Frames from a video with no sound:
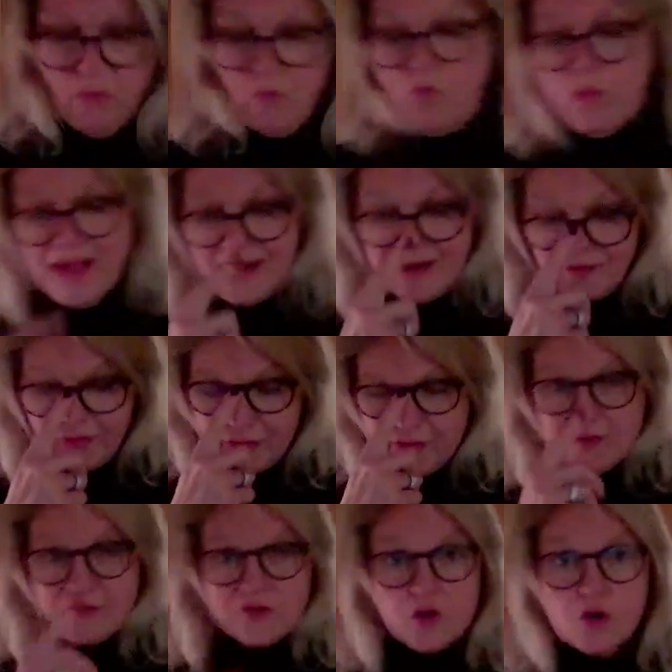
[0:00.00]
when
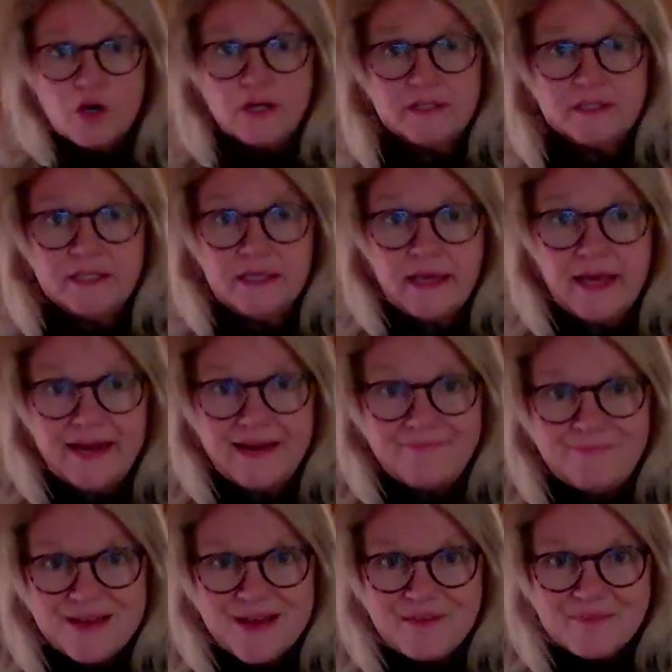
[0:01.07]
this is cooked and
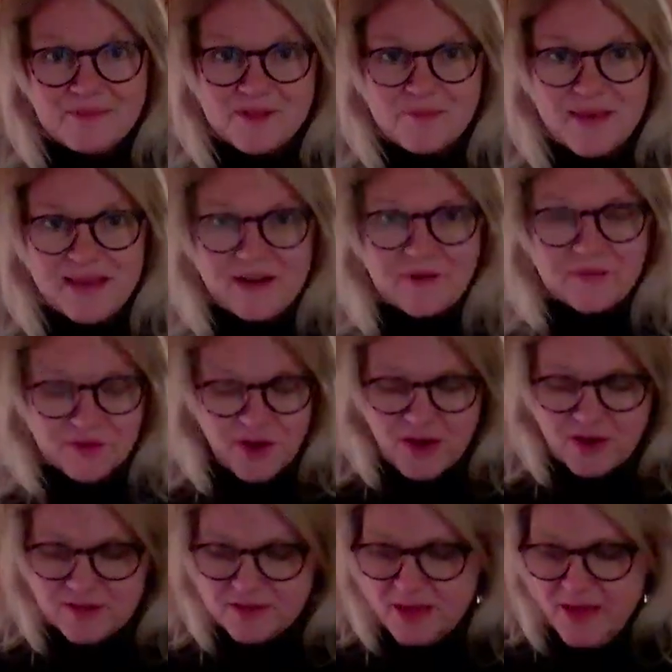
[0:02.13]
it becomes tomato
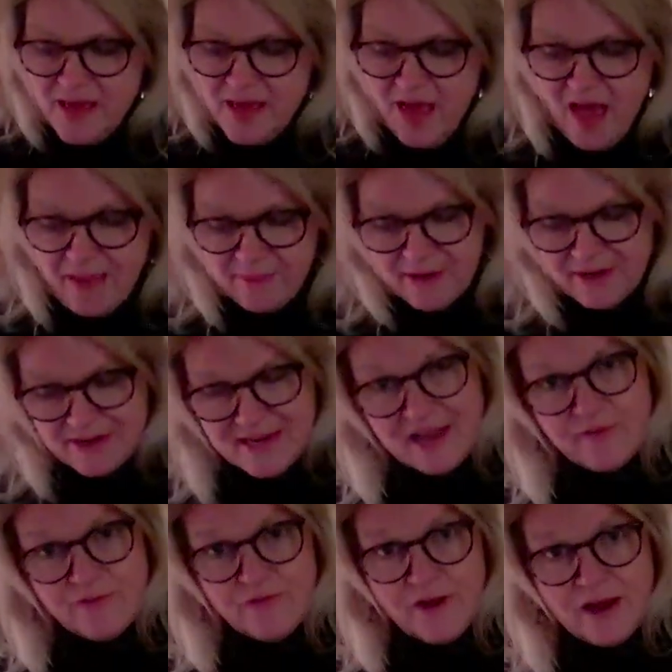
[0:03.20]
sauce, I'm going to
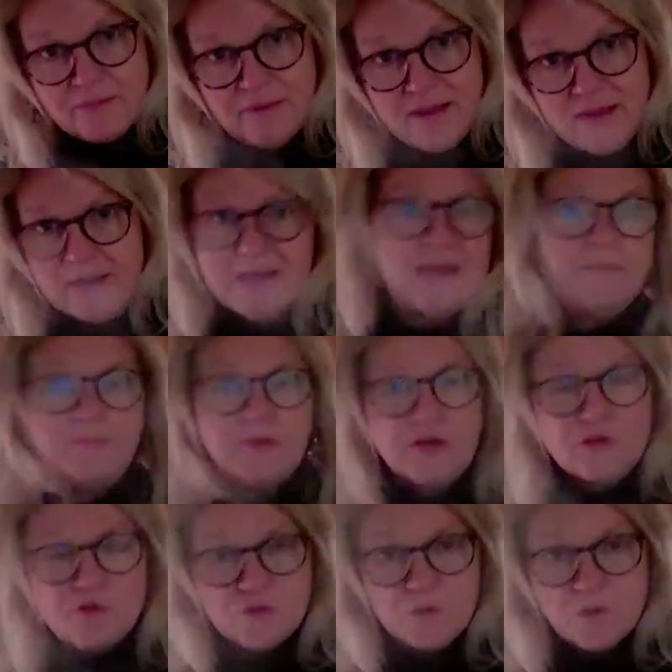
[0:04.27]
take a frying pan. I'm going
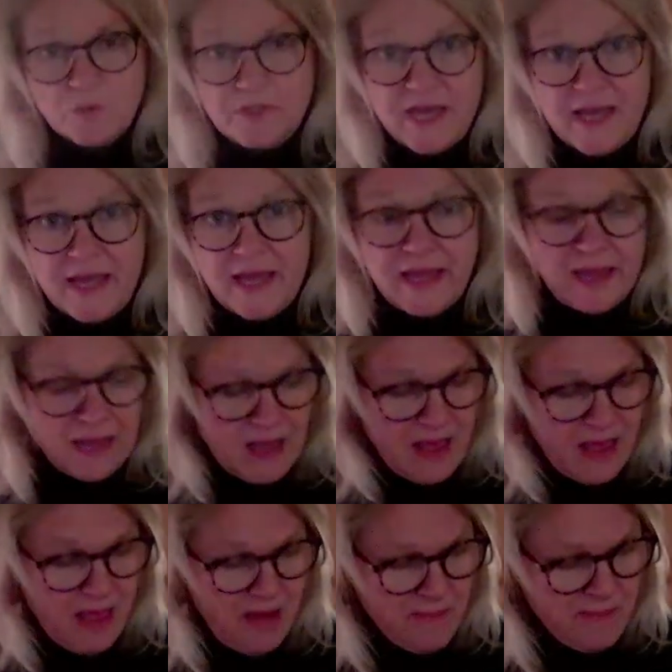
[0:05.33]
to saute
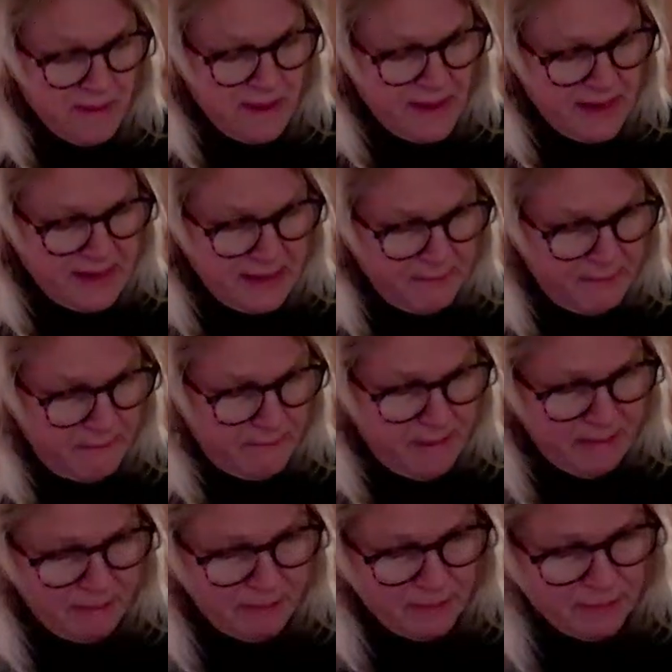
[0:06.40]
my
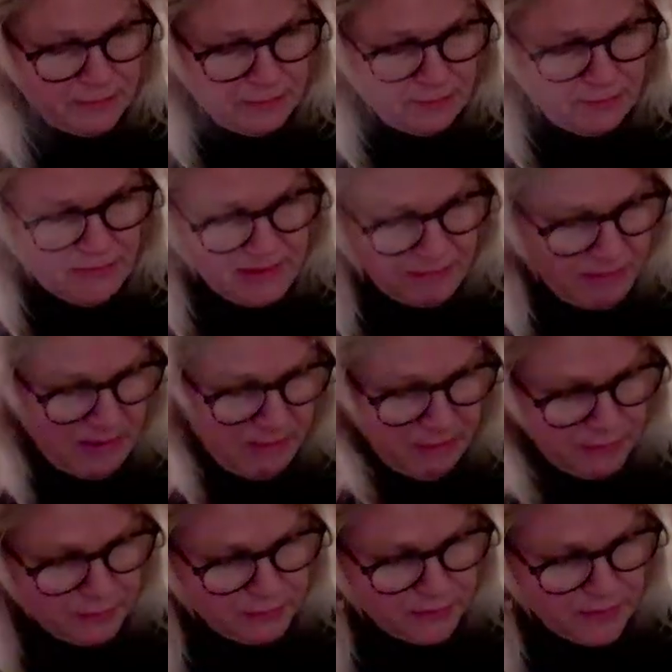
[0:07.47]

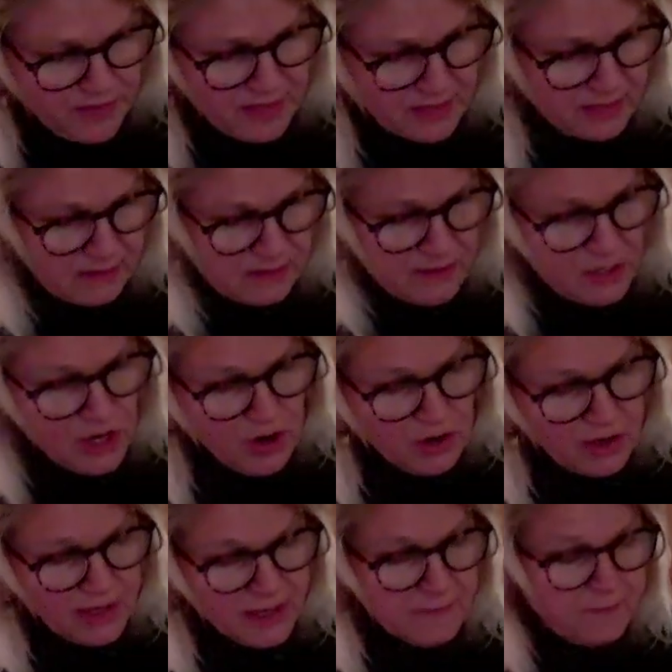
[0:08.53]
peppers, onions, and
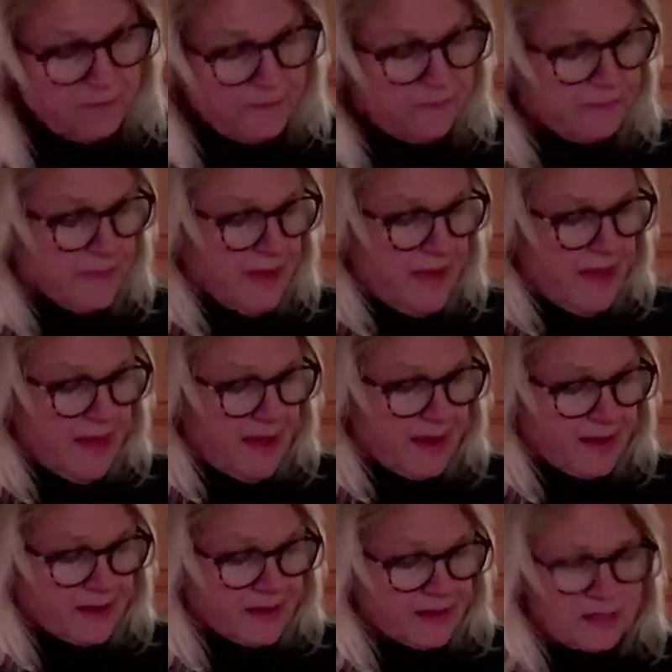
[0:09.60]
garlic
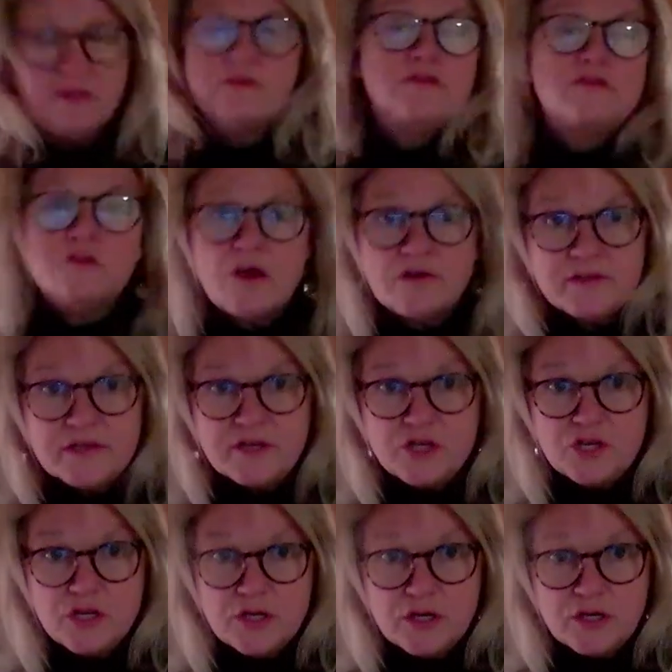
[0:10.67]
and
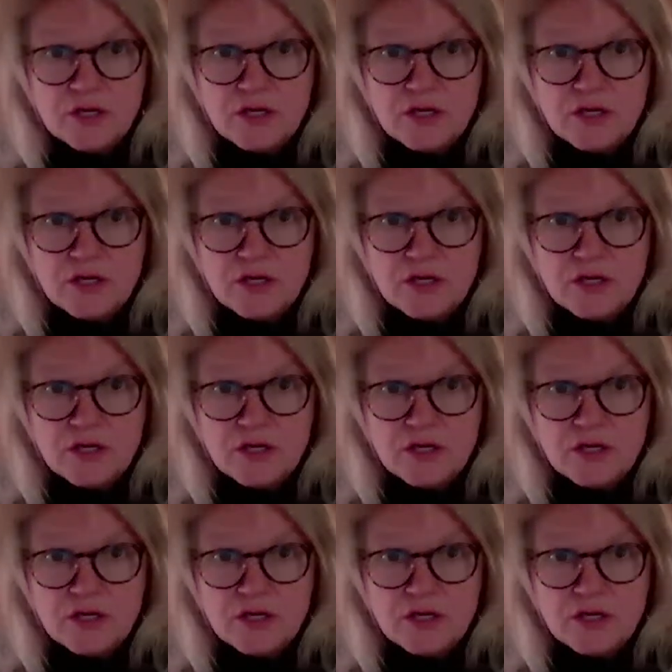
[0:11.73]
sausage.